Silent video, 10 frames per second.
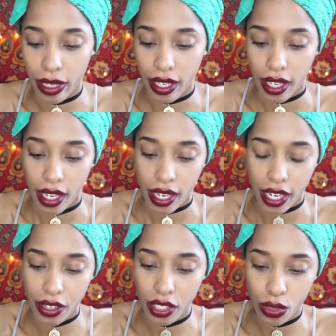But
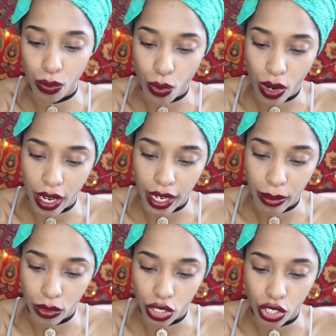here's one. I'm
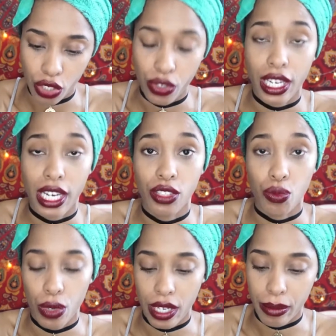gonna just show you guys
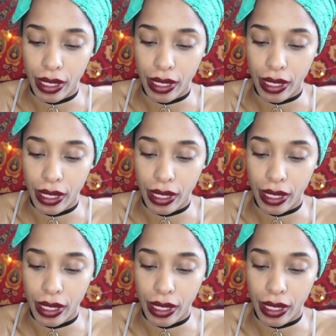one,